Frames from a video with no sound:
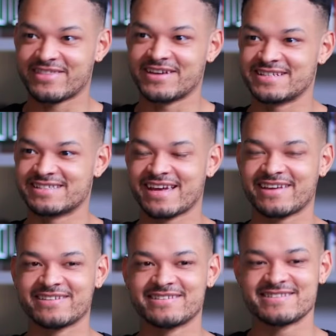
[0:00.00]
30
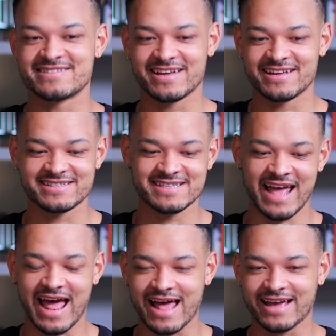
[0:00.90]
second uh,
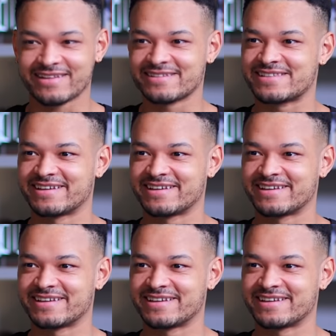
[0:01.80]
hack to